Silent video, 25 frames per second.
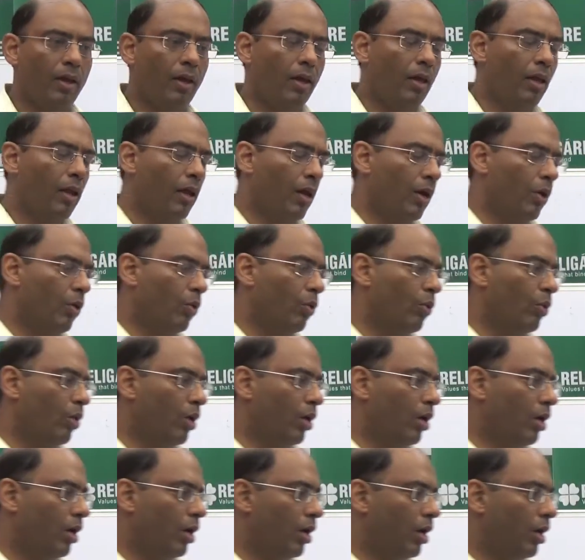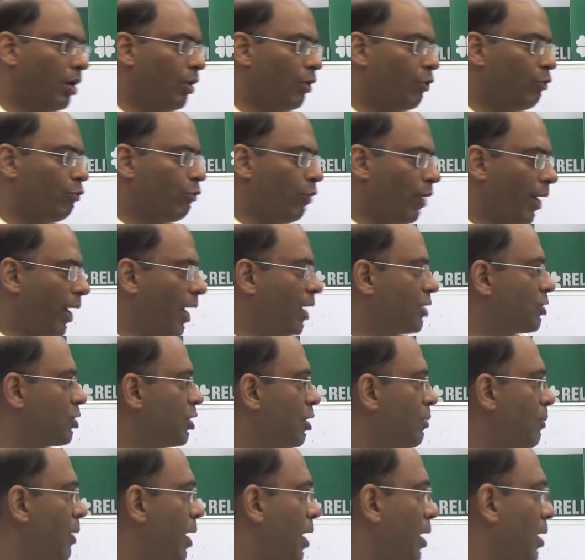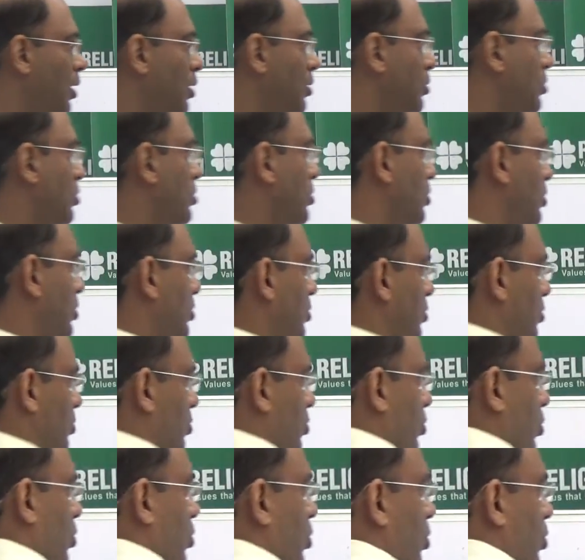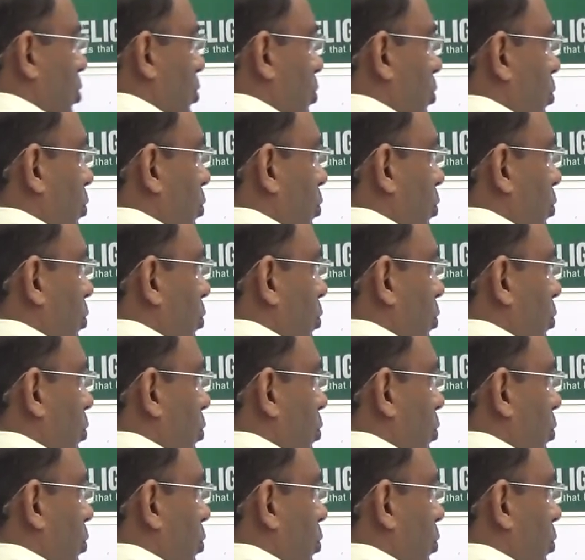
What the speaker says: Now, financial markets. So